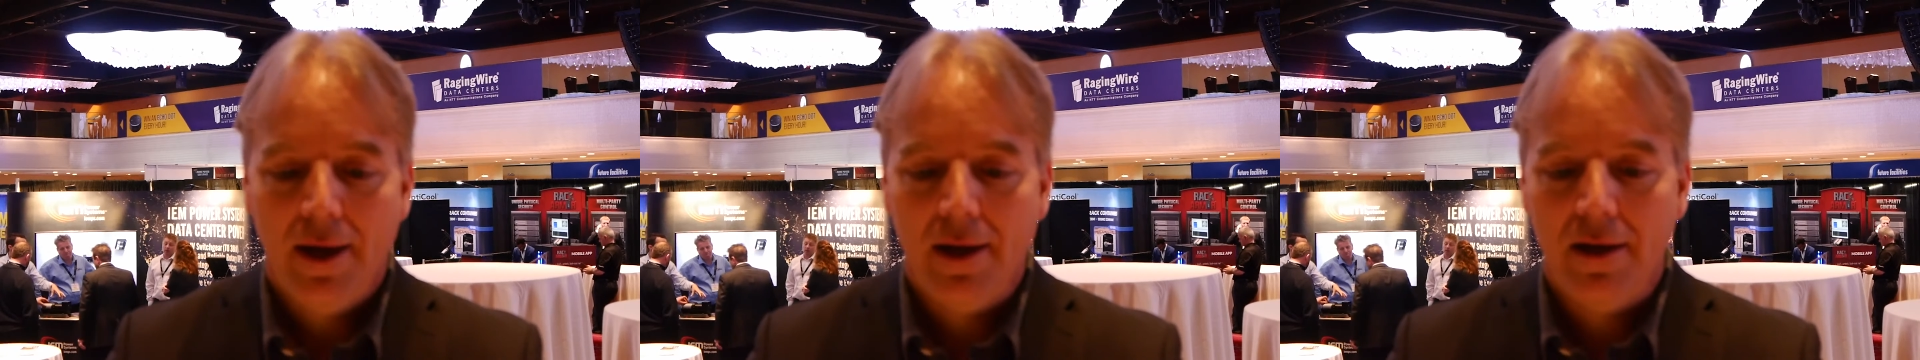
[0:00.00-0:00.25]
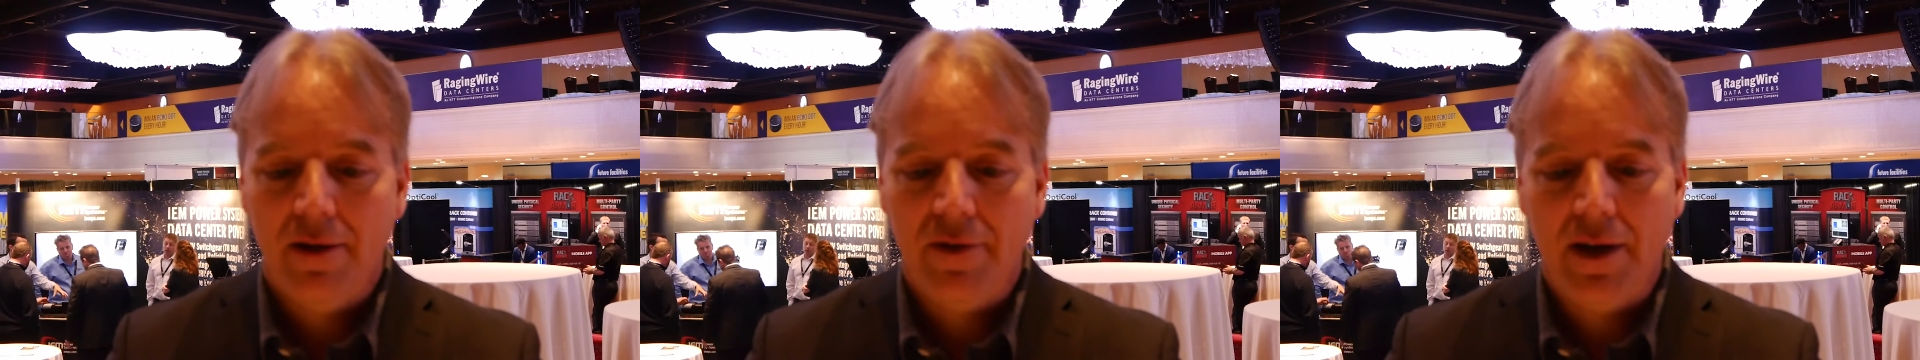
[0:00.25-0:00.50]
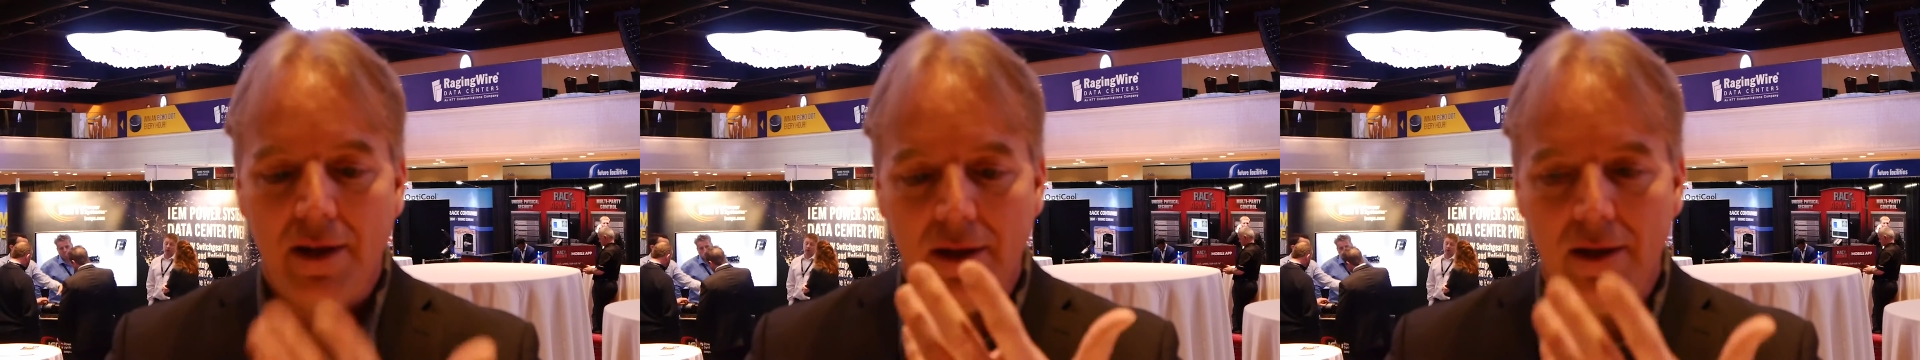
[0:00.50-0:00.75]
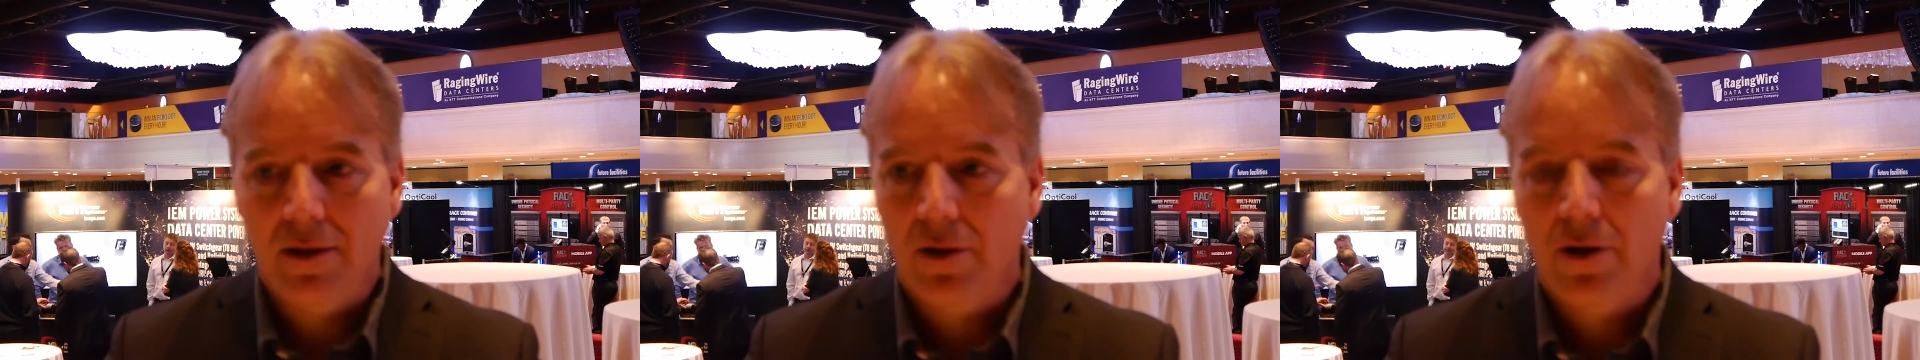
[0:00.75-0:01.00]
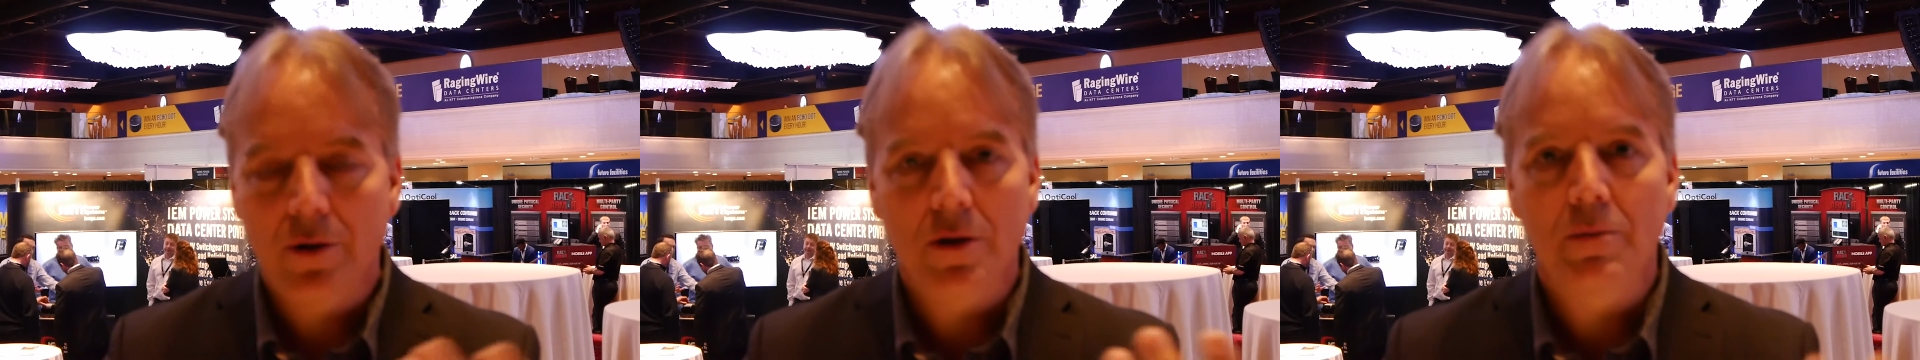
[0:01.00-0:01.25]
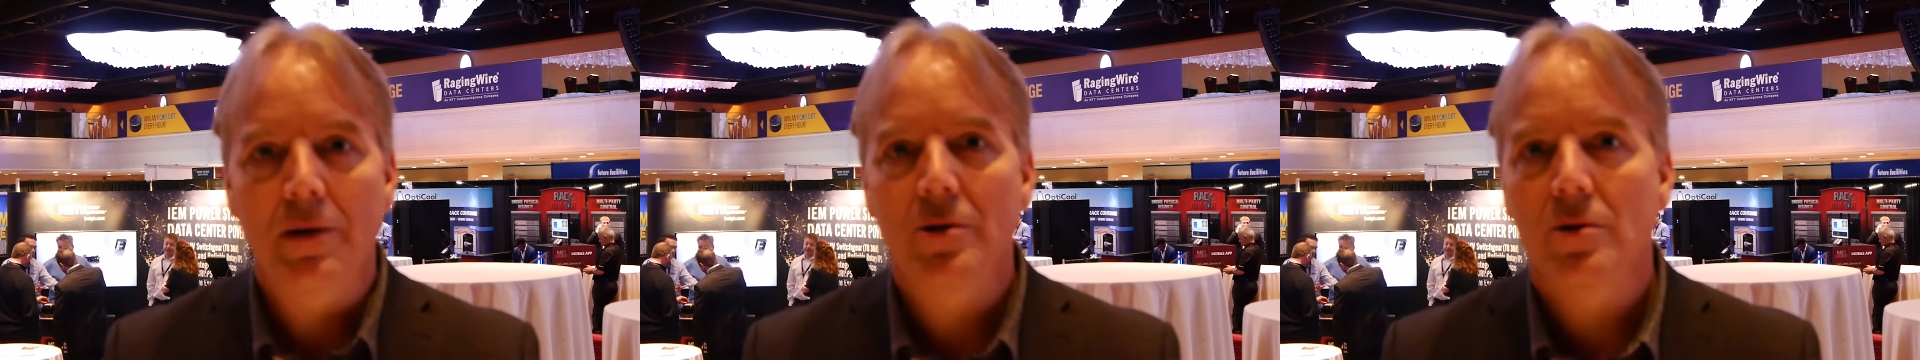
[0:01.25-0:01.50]
and I've had a, the
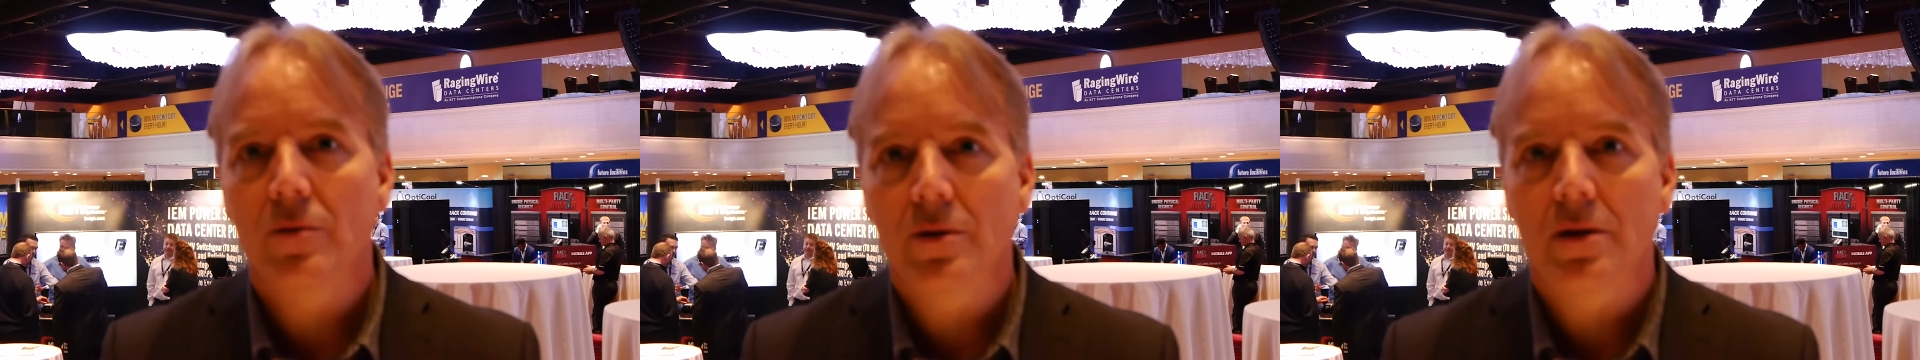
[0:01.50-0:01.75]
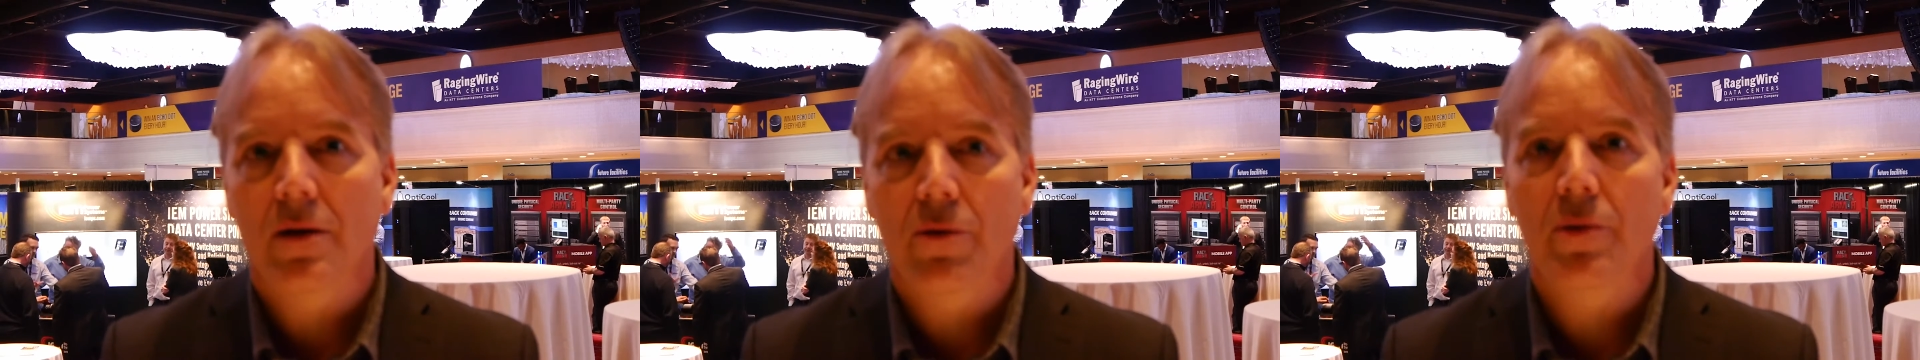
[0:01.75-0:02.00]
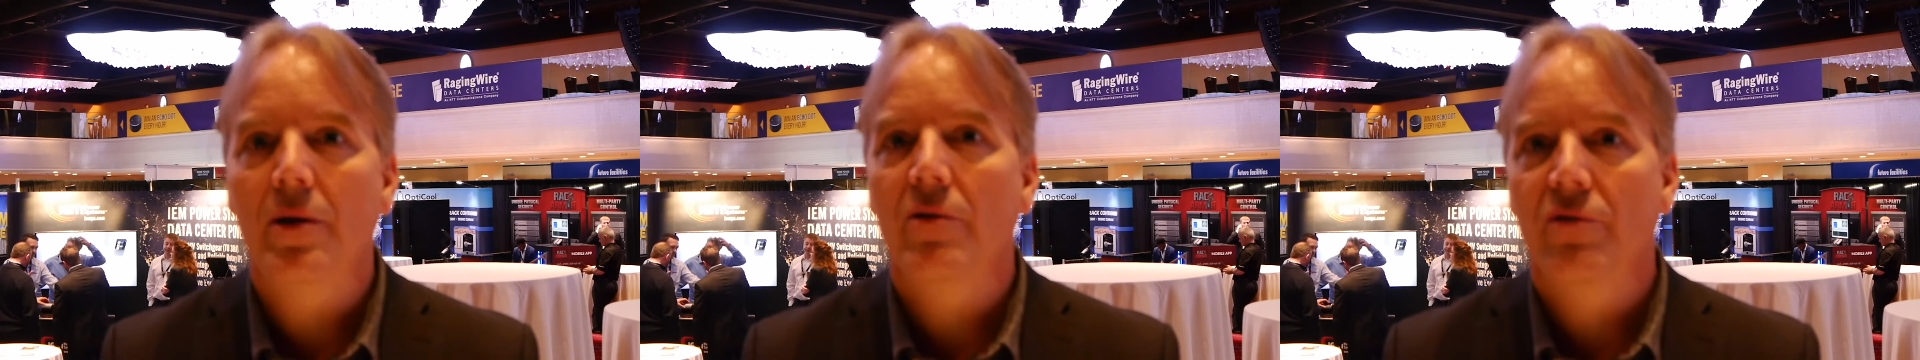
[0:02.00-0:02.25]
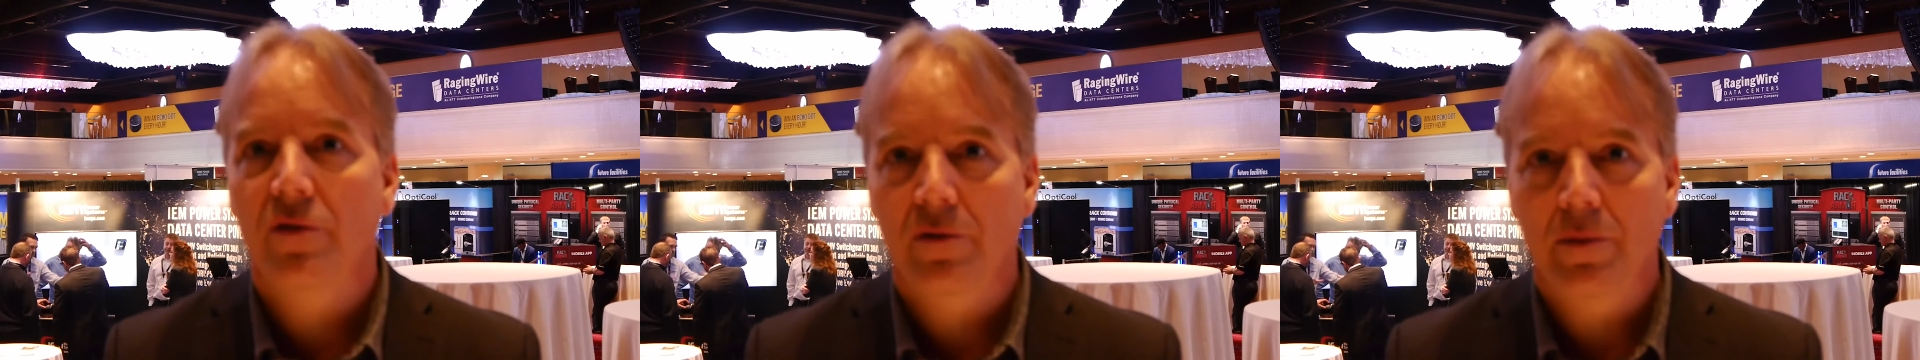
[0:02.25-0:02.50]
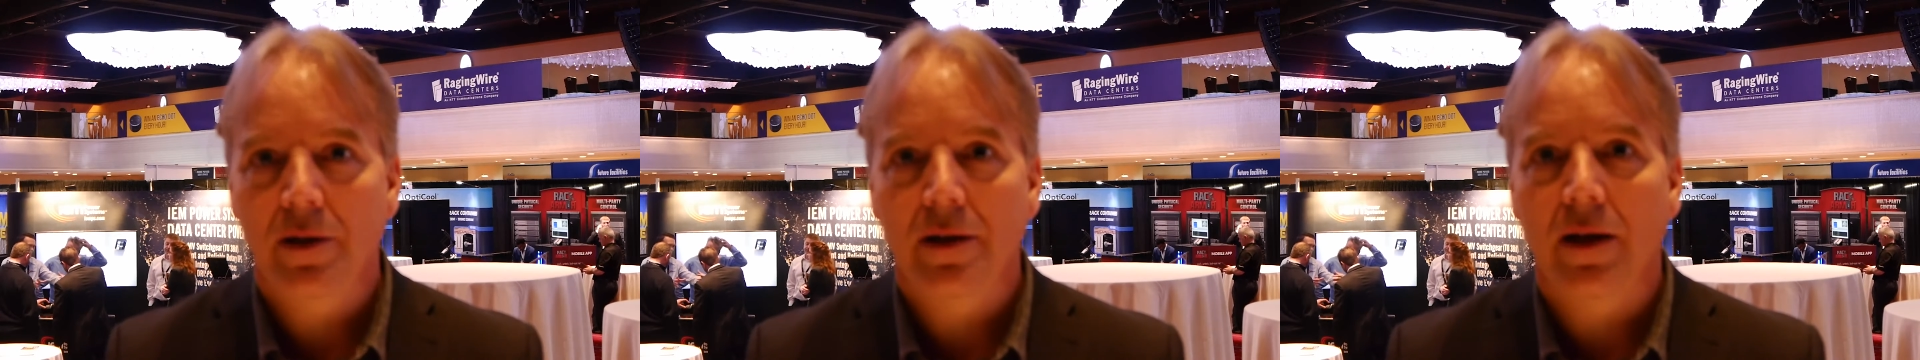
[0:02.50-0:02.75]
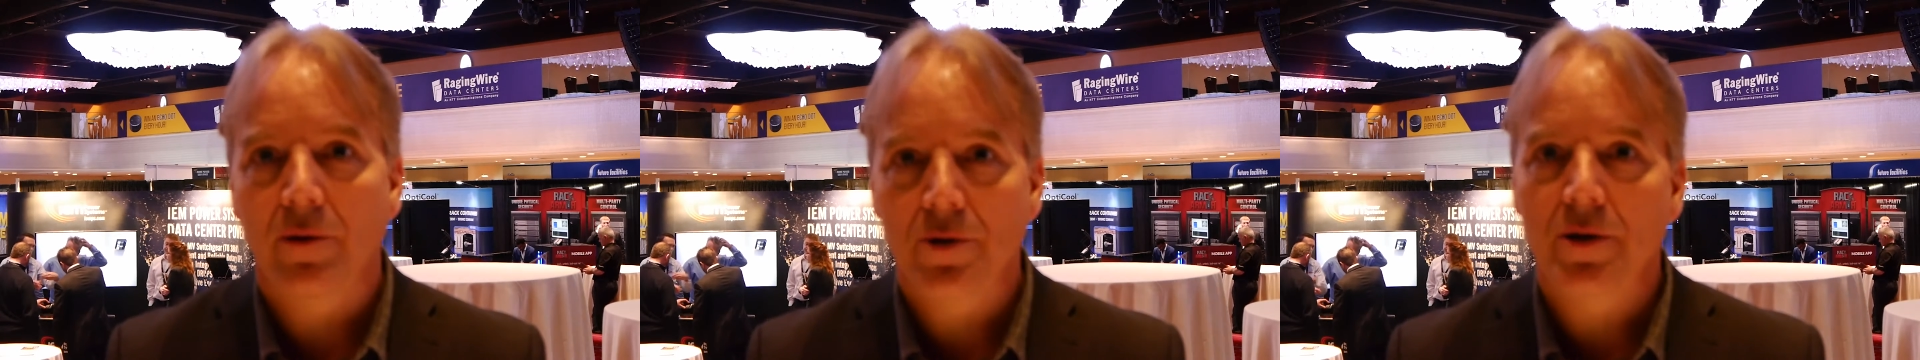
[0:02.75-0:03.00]
largest budget was uh, $350
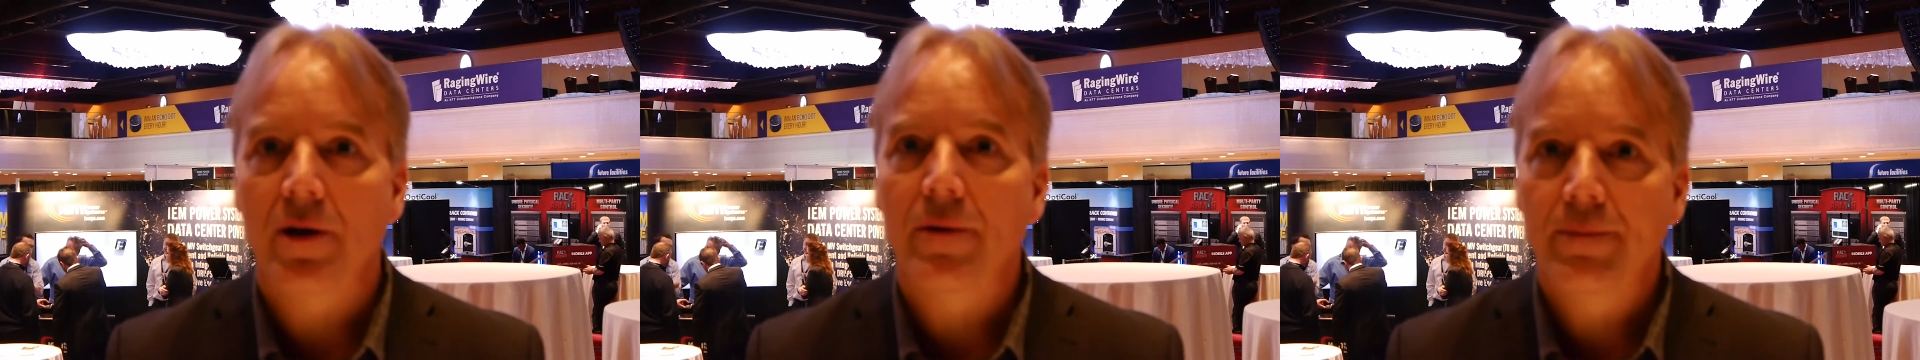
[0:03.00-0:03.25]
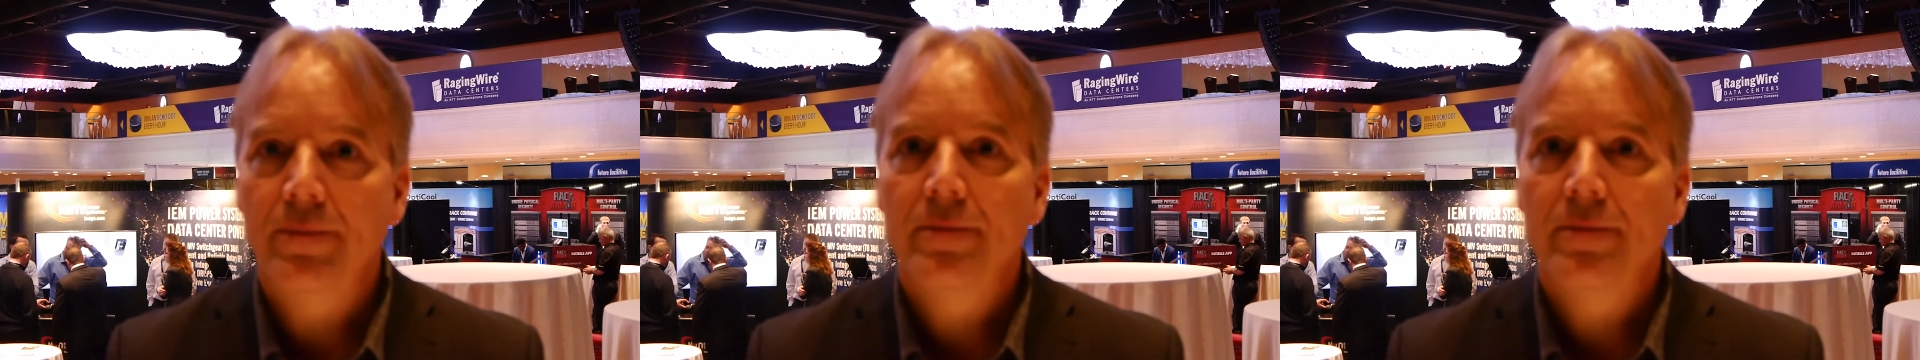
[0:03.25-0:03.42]
million a year.